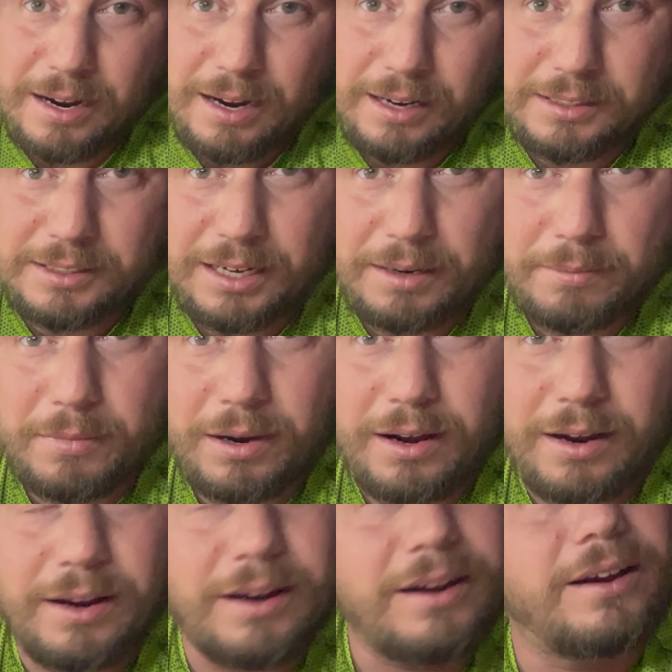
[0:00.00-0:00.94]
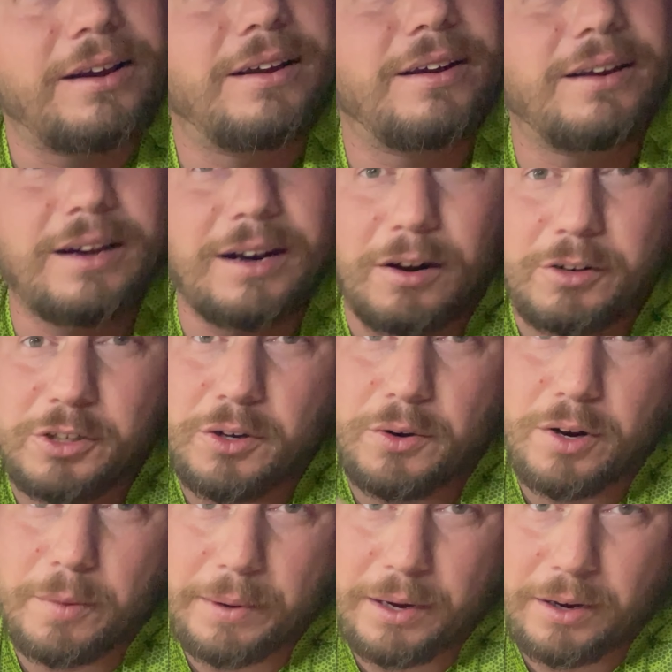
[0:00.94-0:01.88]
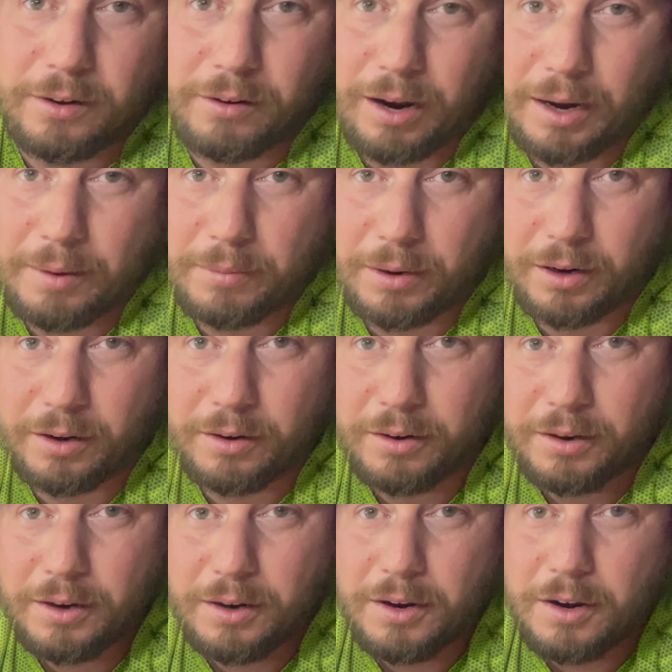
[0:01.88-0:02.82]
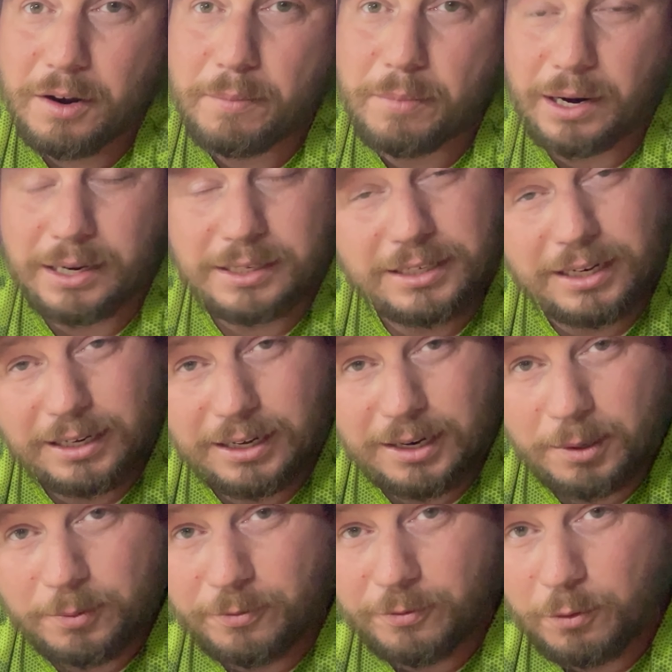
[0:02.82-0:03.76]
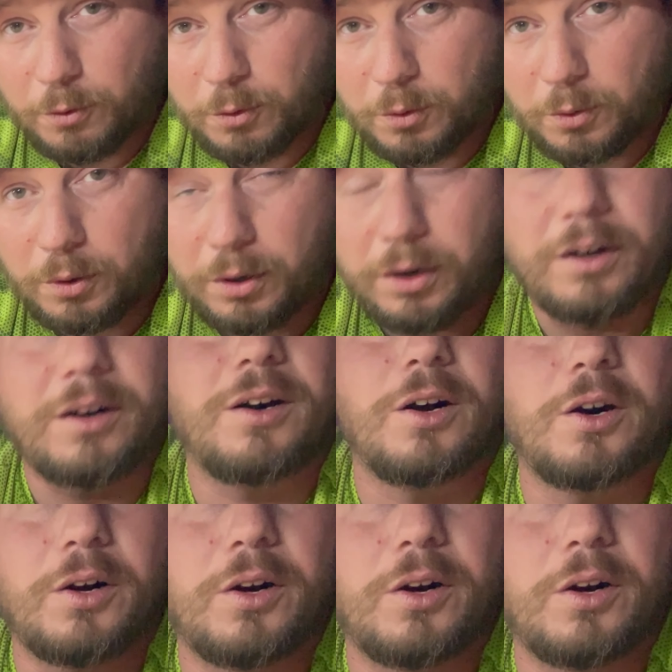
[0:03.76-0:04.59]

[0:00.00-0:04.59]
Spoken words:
I set my, and I'll show it up here in Lightburn, but I set it up for,